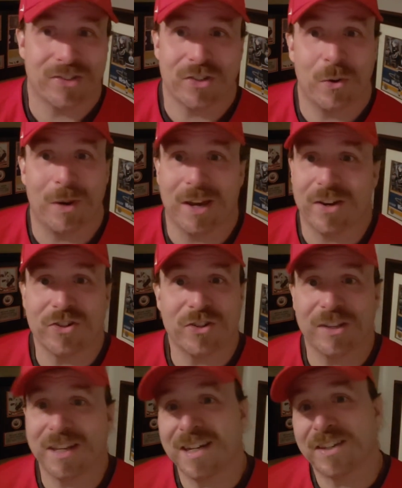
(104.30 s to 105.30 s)
no
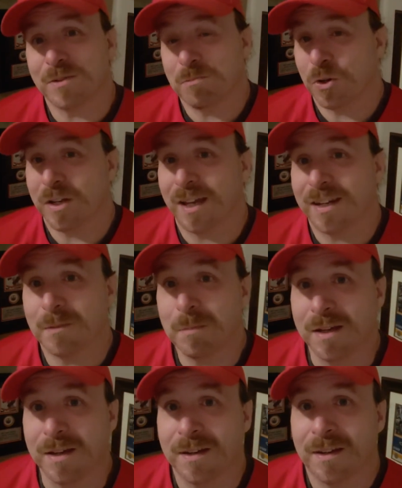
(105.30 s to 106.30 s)
angel. He doesn't pretend to
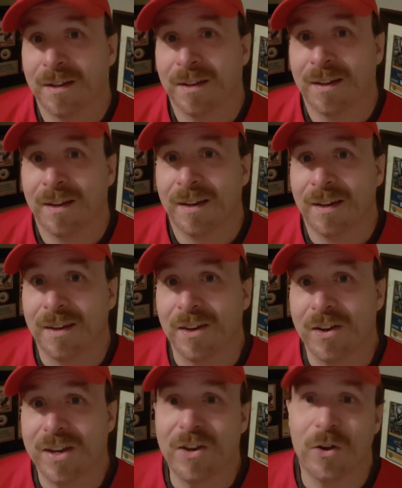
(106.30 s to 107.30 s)
be. You
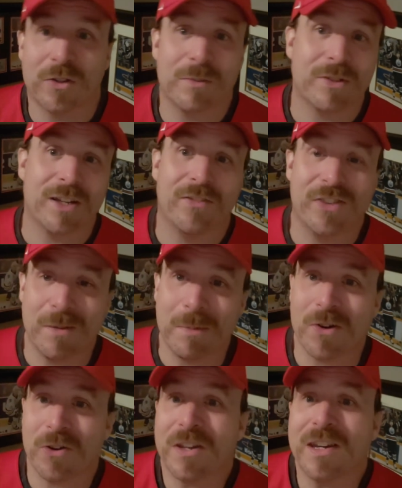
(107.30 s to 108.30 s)
know, he calls himself the
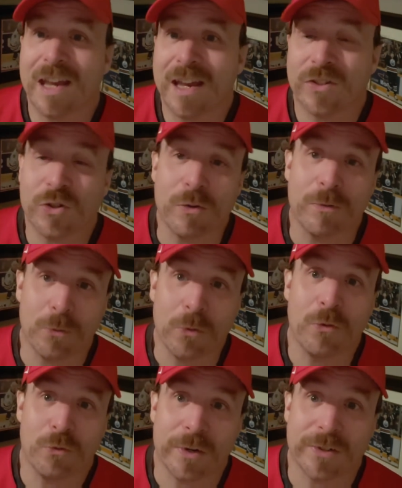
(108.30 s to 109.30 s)
American gangster
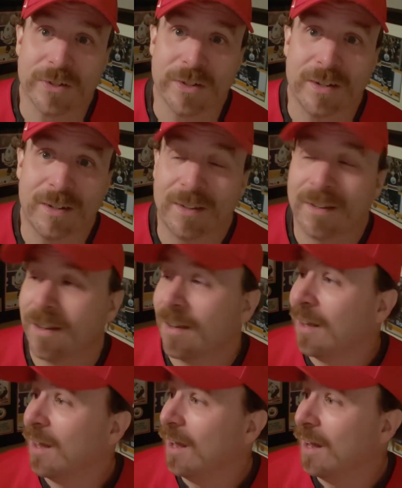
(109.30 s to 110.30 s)
for a reason.
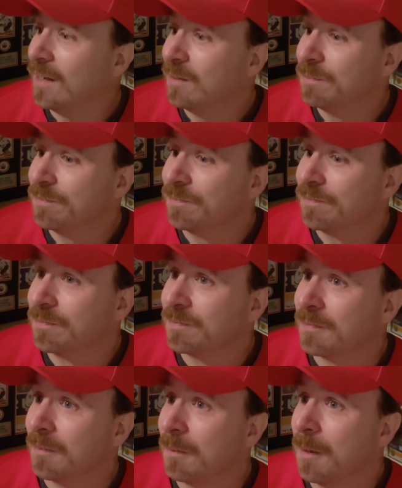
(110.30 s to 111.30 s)

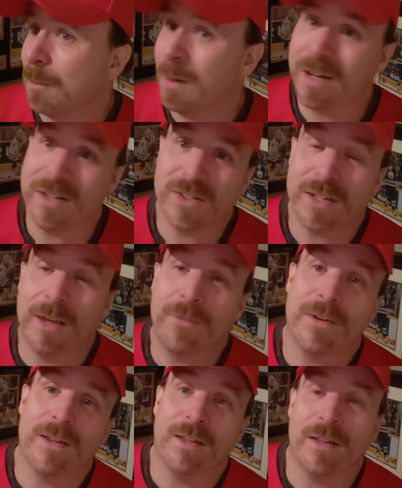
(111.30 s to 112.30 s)
But he's
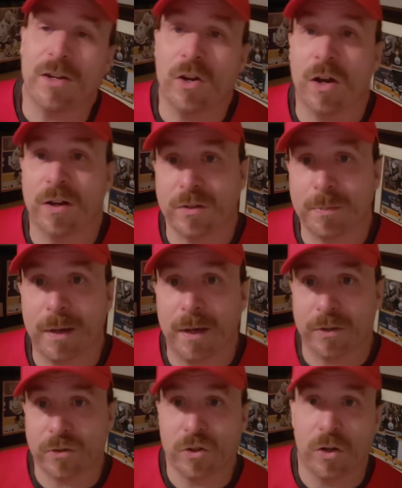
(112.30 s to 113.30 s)
definitely not as
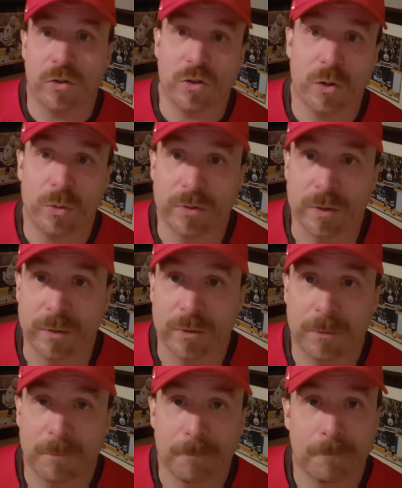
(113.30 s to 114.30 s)
bad as John Jones is.